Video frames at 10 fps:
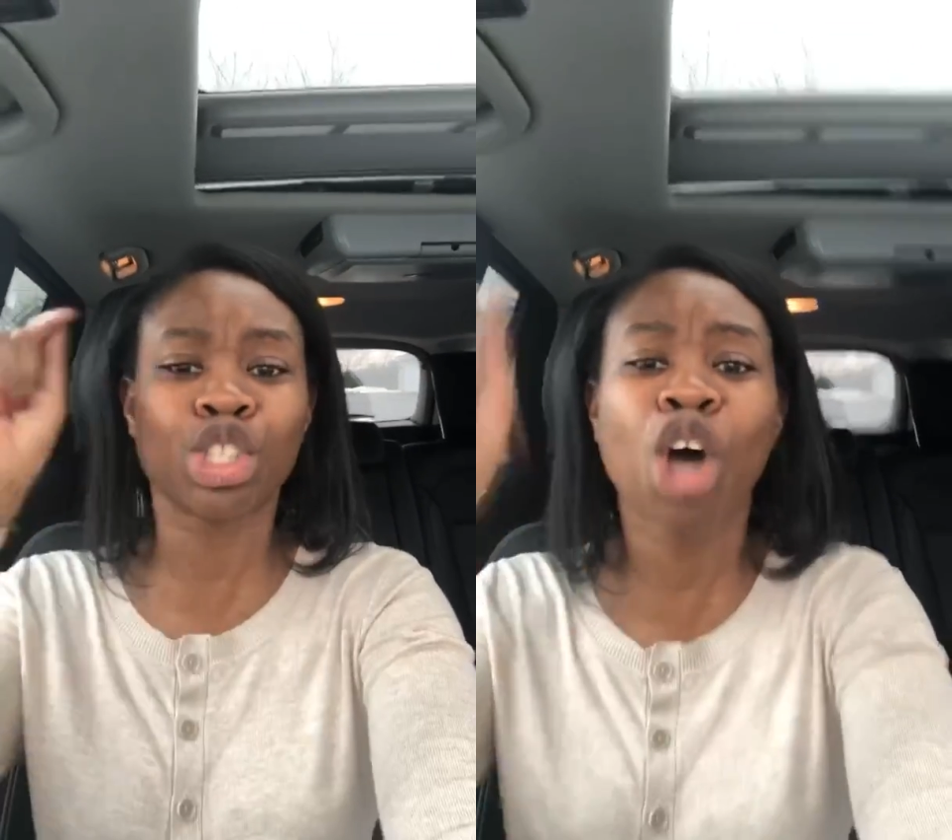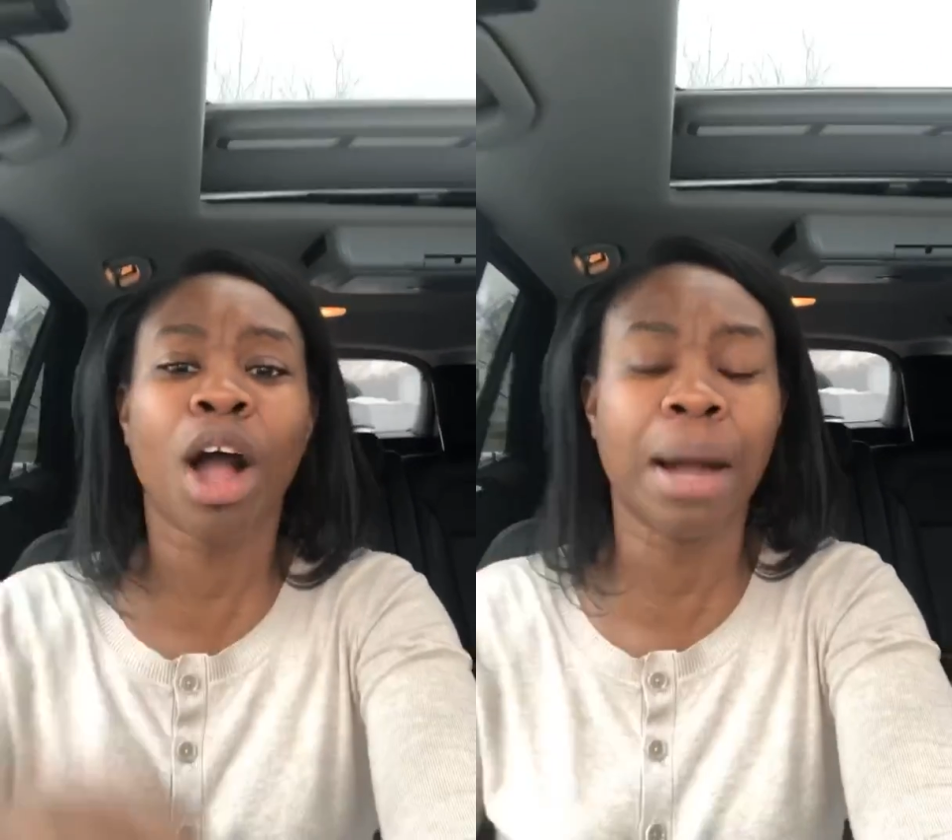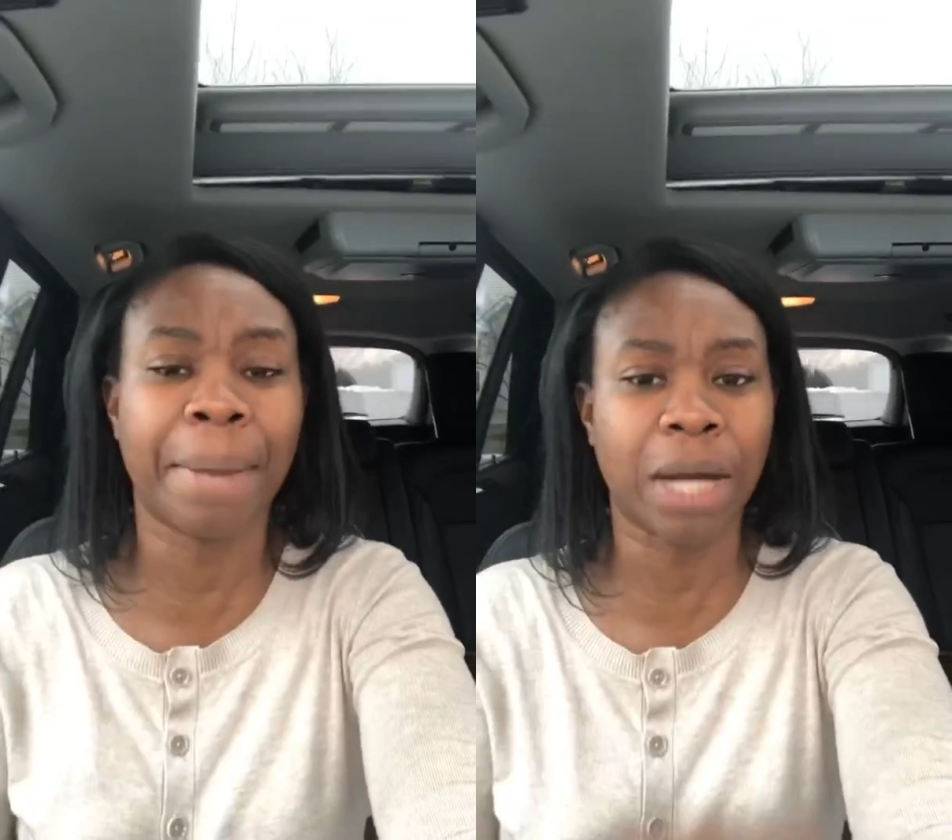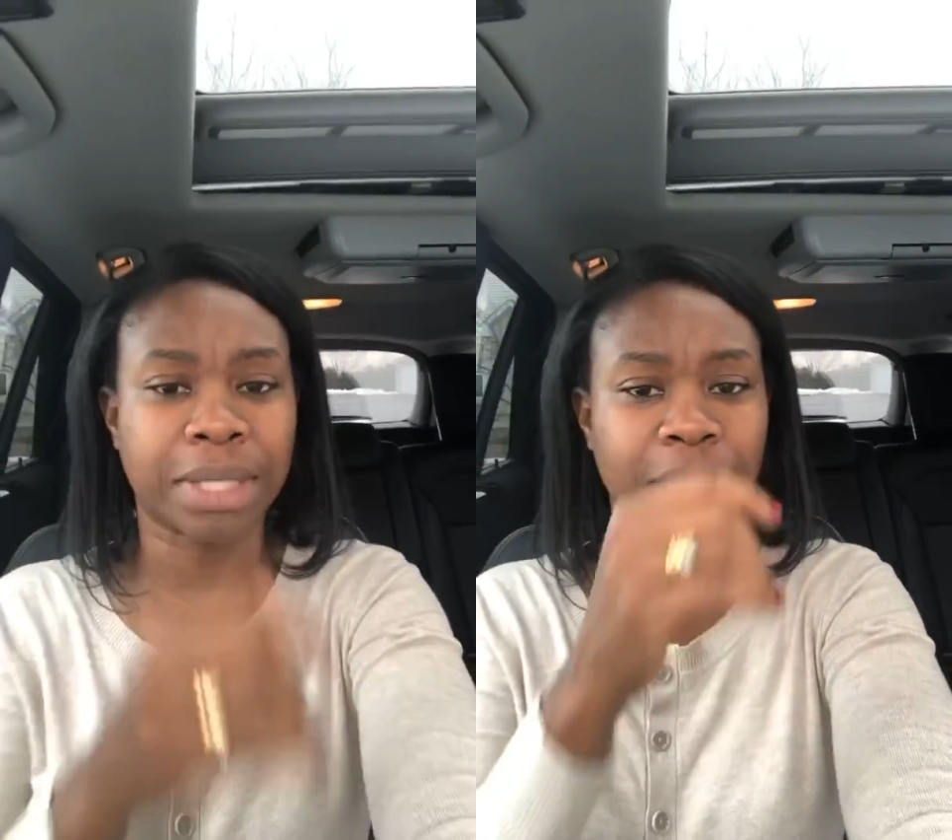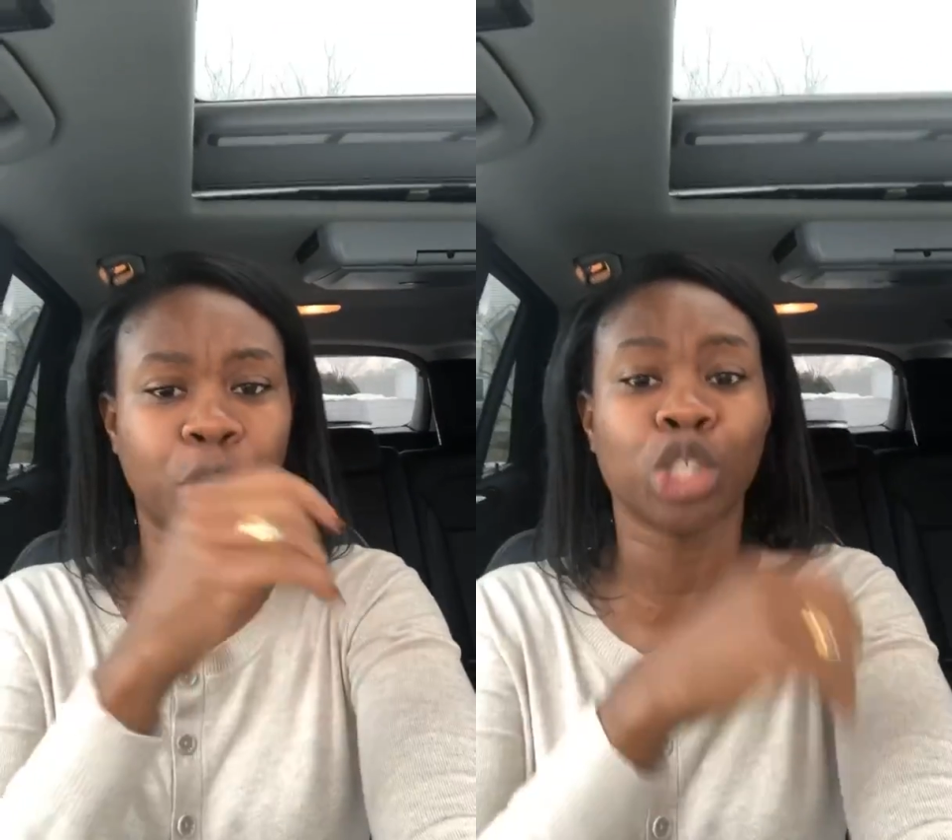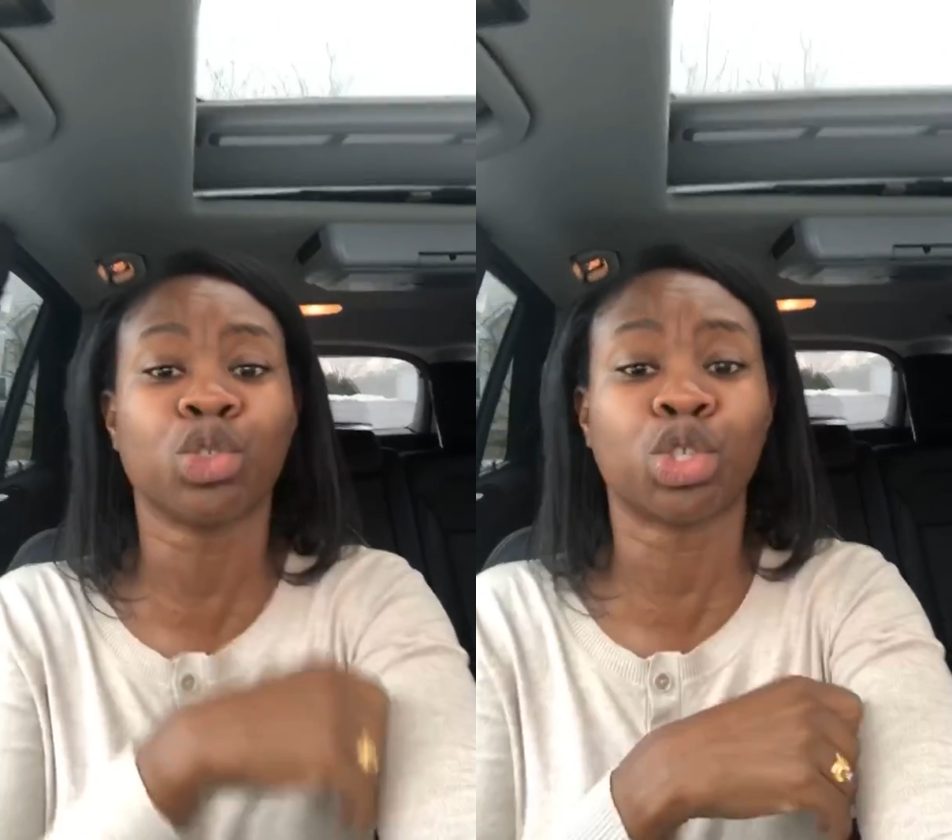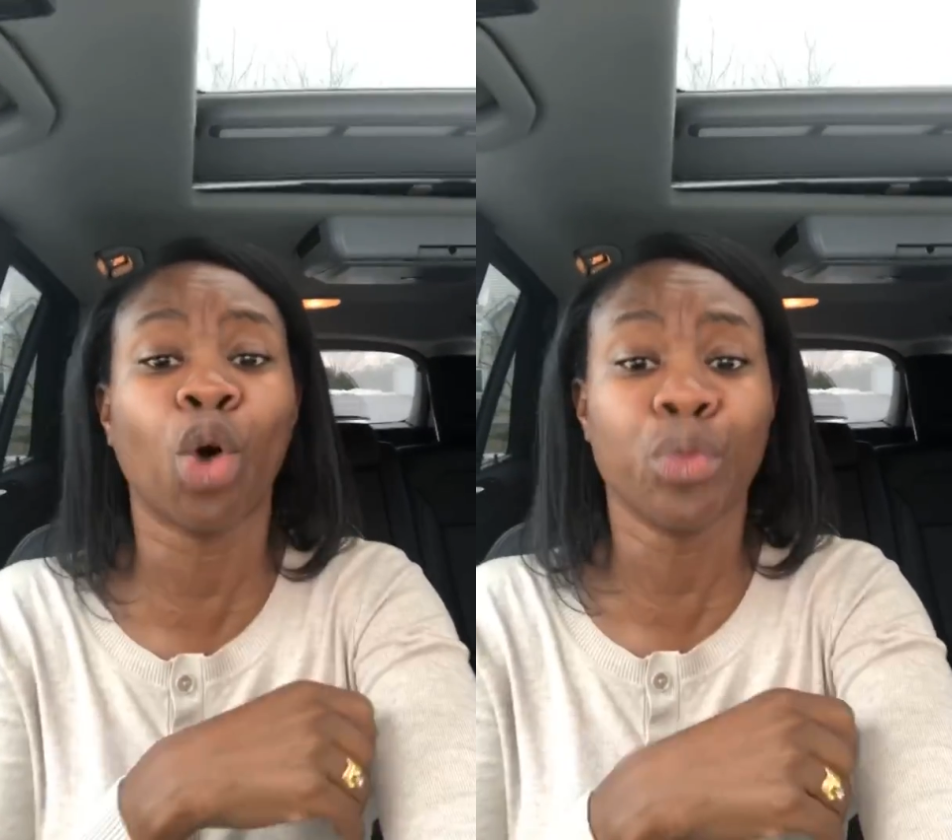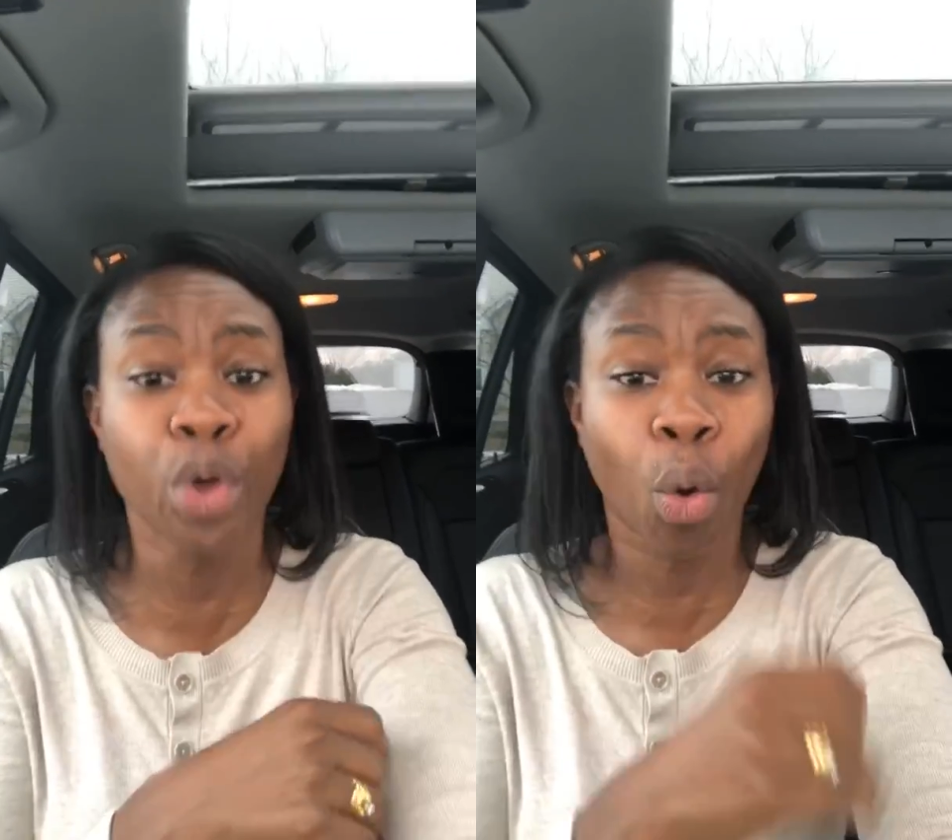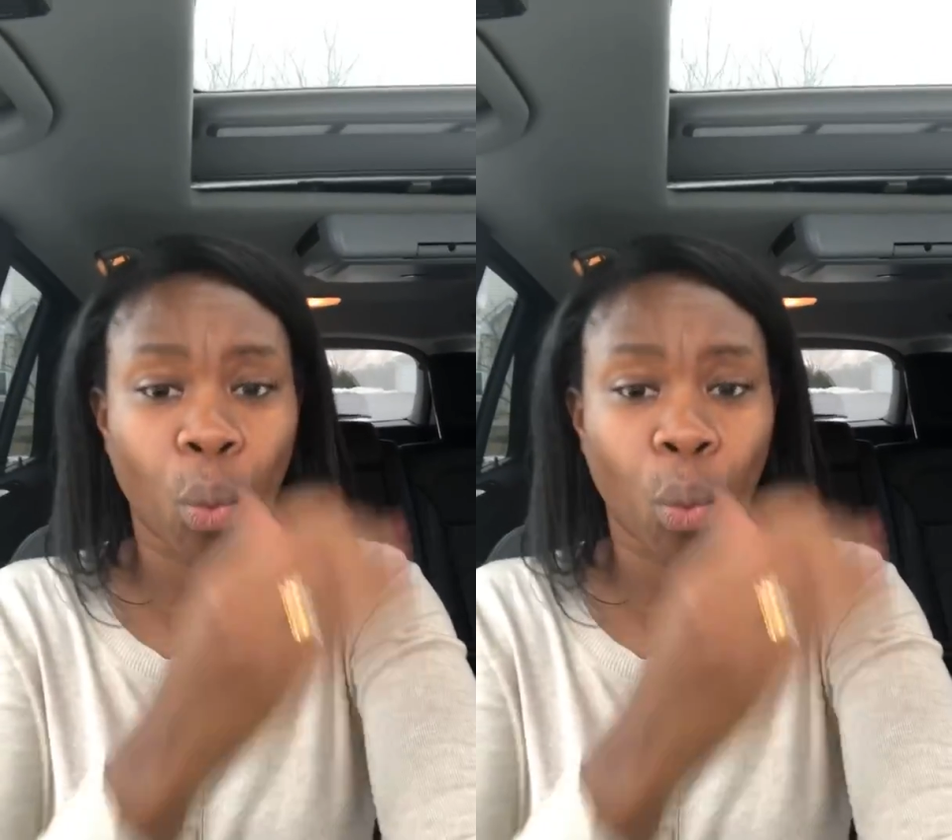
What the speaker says: talk about it because you don't know.